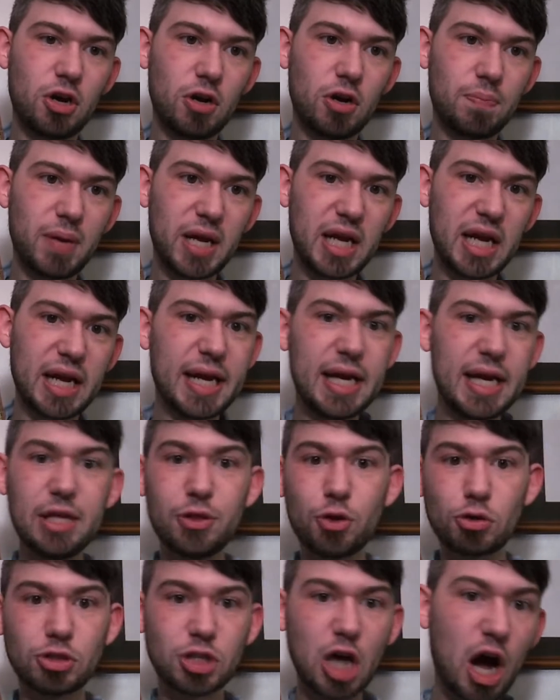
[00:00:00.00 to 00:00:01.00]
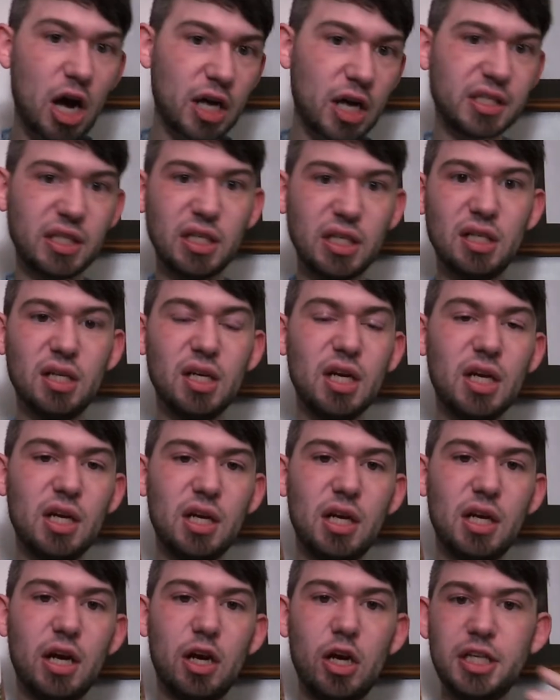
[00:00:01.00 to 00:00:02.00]
could be either Toxie.
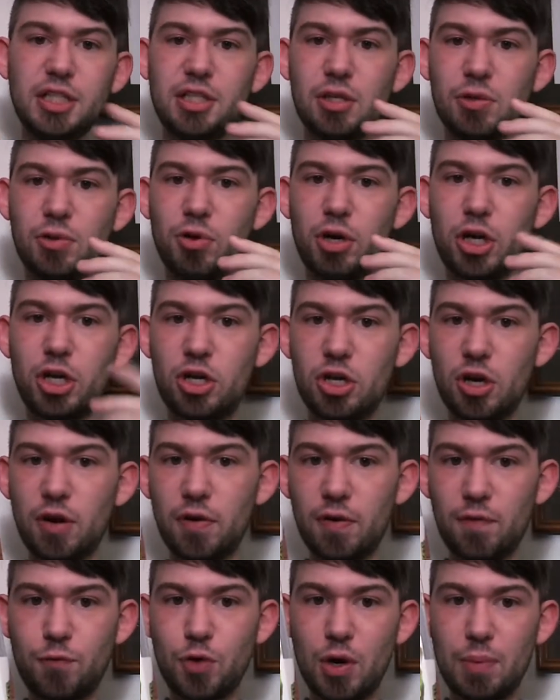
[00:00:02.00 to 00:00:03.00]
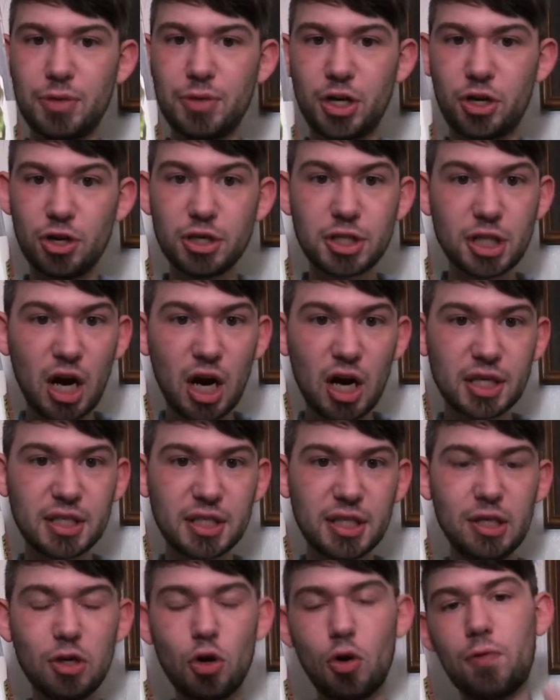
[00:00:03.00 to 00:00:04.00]
It's either from the good
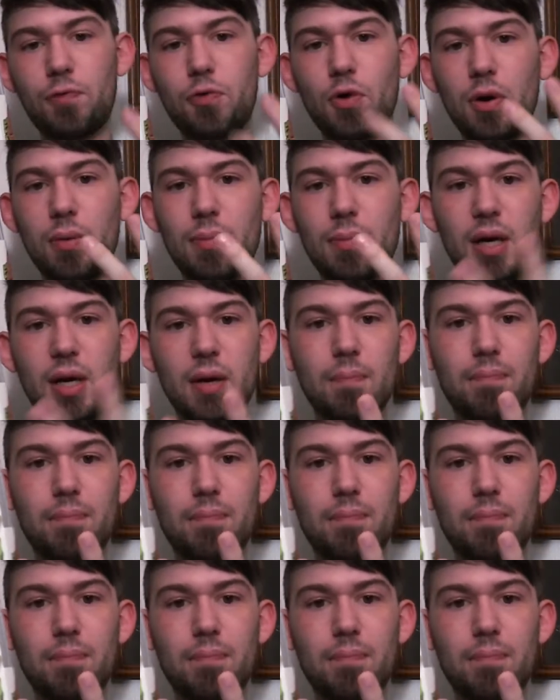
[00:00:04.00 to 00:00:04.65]
Toxie or from